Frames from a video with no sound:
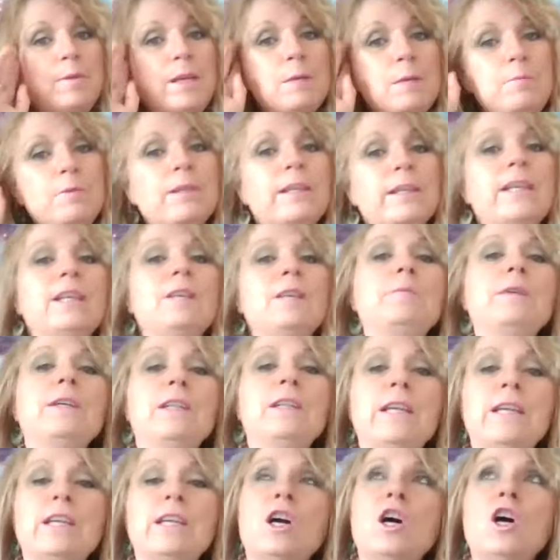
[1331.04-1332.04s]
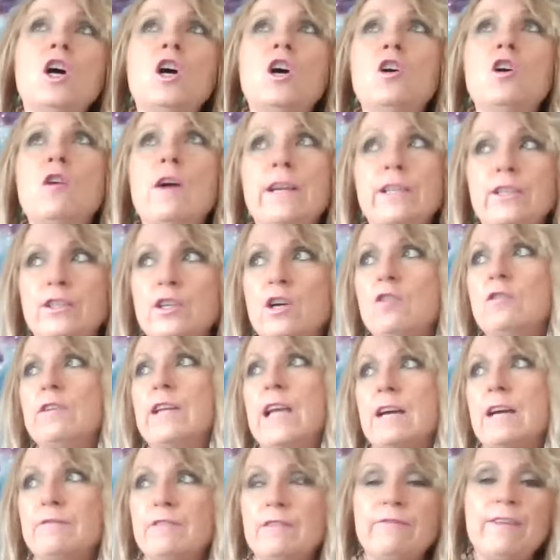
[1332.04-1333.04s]
People can be like, oh, I
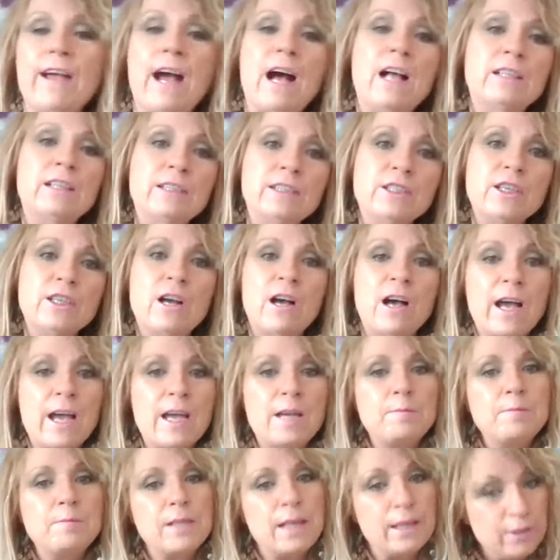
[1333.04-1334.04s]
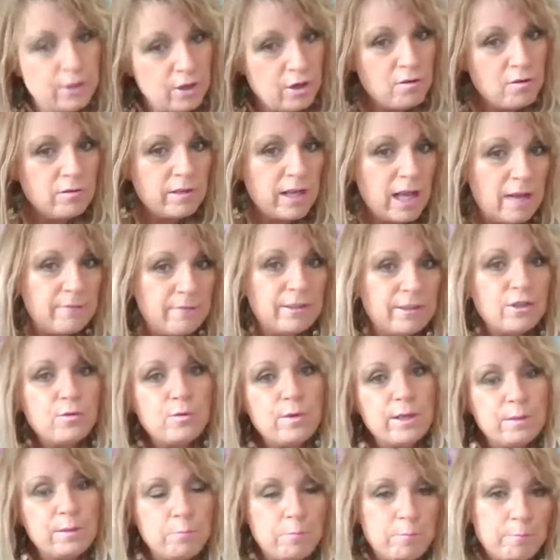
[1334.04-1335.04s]
don't have a Valentine's. I don't have a
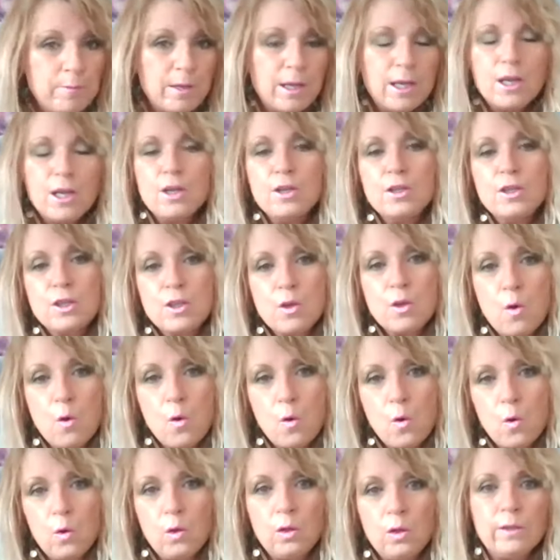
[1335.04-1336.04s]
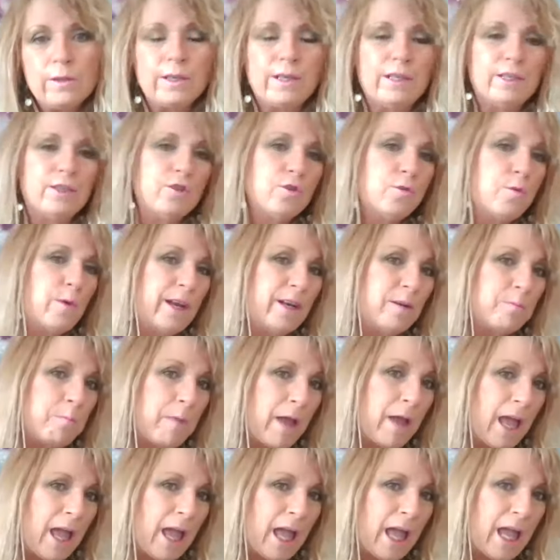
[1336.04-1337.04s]
twin soul or a twin
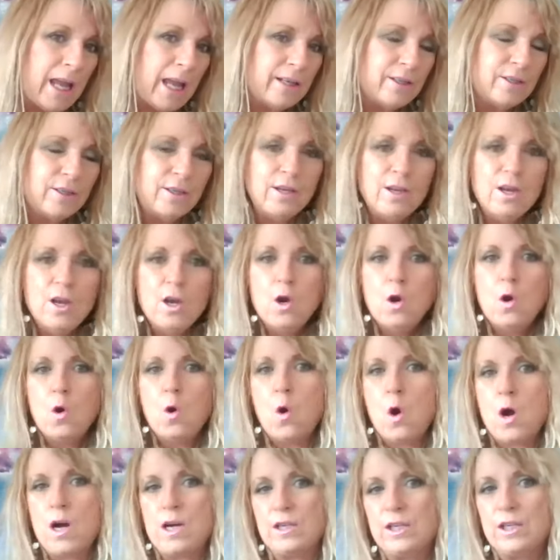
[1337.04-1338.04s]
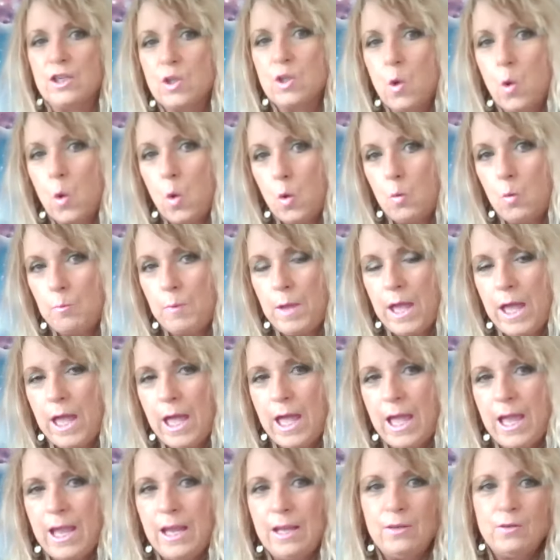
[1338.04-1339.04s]
mate or a soul
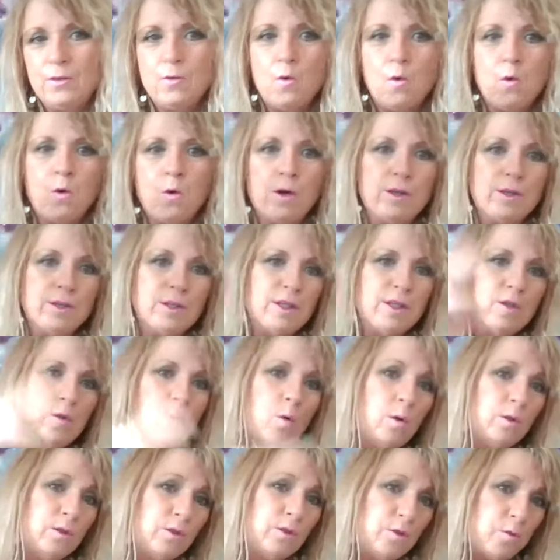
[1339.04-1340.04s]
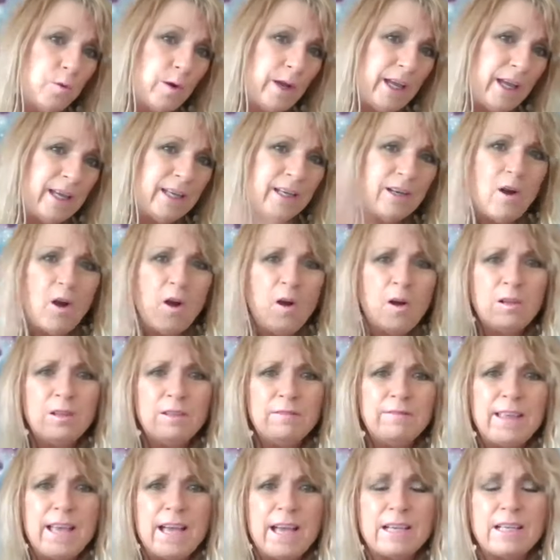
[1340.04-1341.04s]
mate or a soul twin.
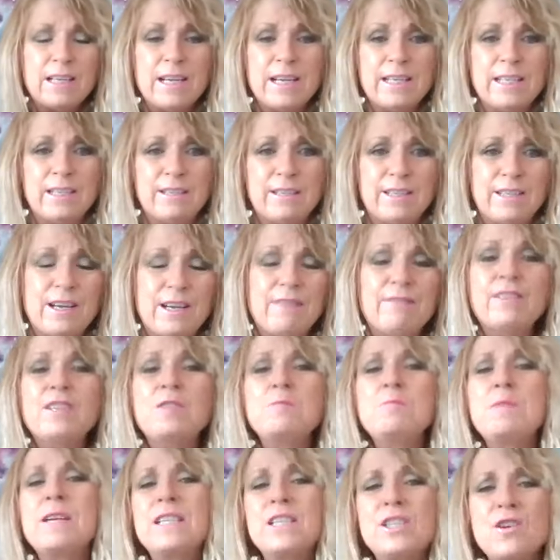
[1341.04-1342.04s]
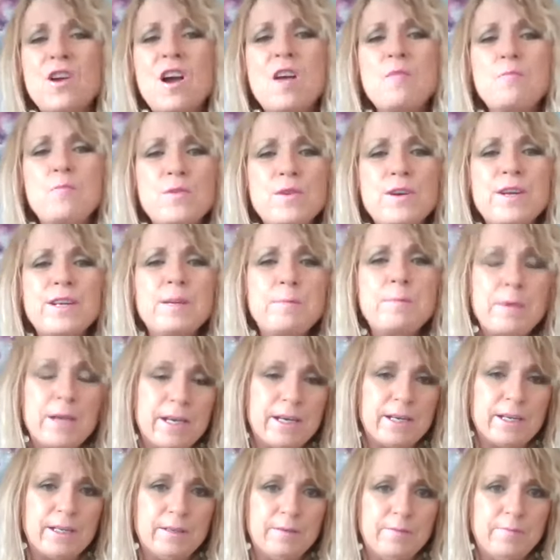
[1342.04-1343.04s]
All of that kind of stuff. And I'm like, stop worrying
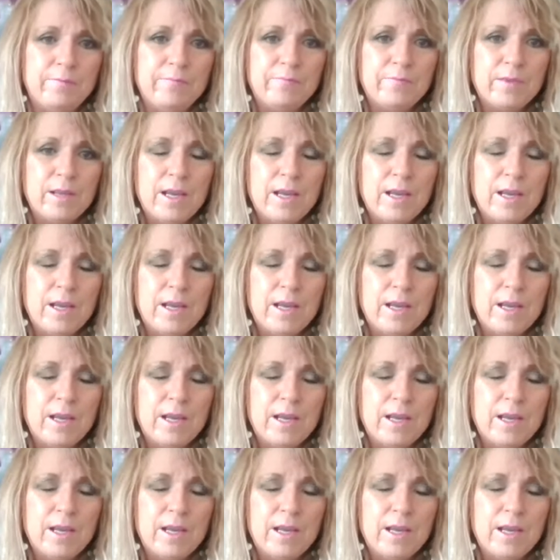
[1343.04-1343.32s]
about it.